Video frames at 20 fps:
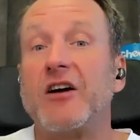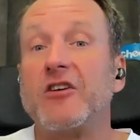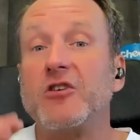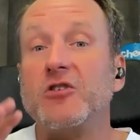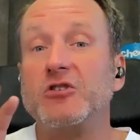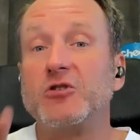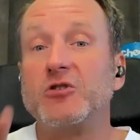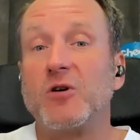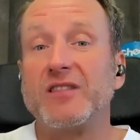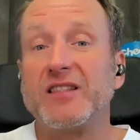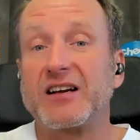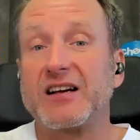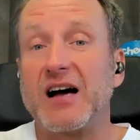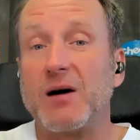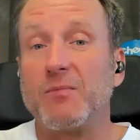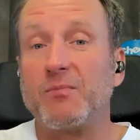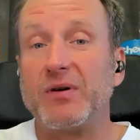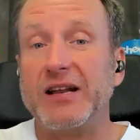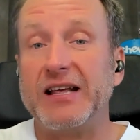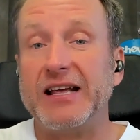you joined the
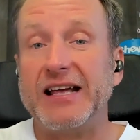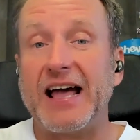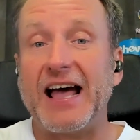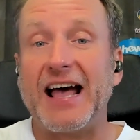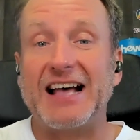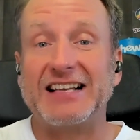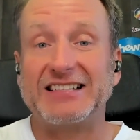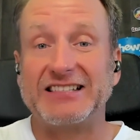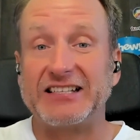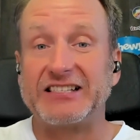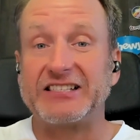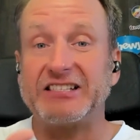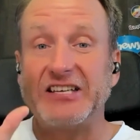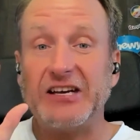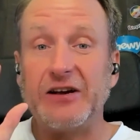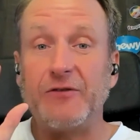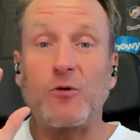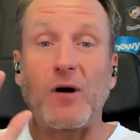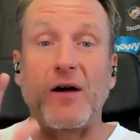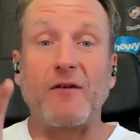company as its
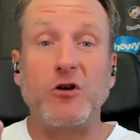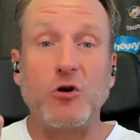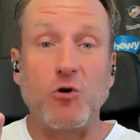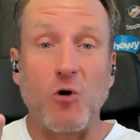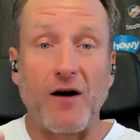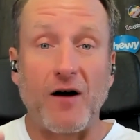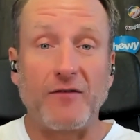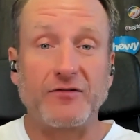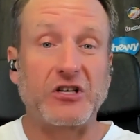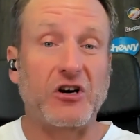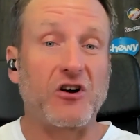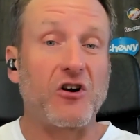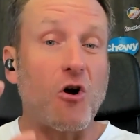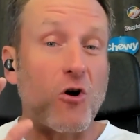chief revenue officer